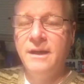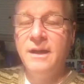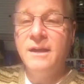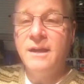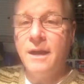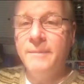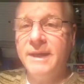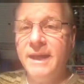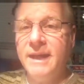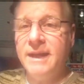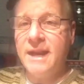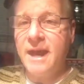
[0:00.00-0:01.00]
coming
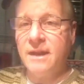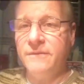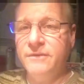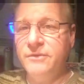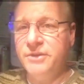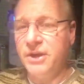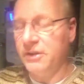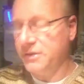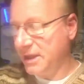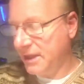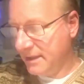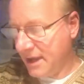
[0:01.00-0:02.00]
in and out of New
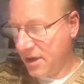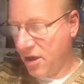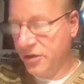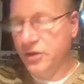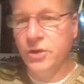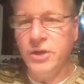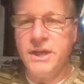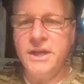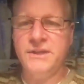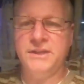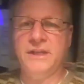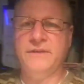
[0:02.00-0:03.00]
Jersey. Then on New
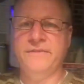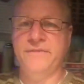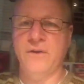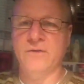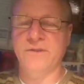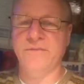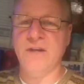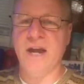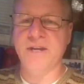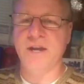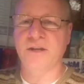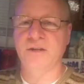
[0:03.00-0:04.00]
Year's Eve, folks, if you
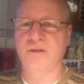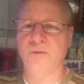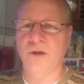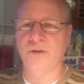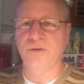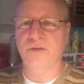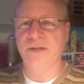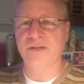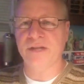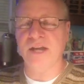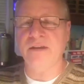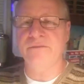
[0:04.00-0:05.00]
got nothing to do on New
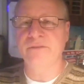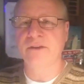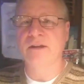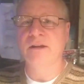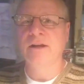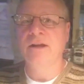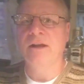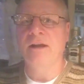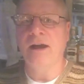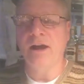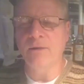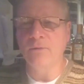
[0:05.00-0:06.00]
Year's Eve,
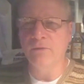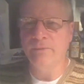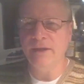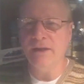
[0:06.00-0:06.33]
I will be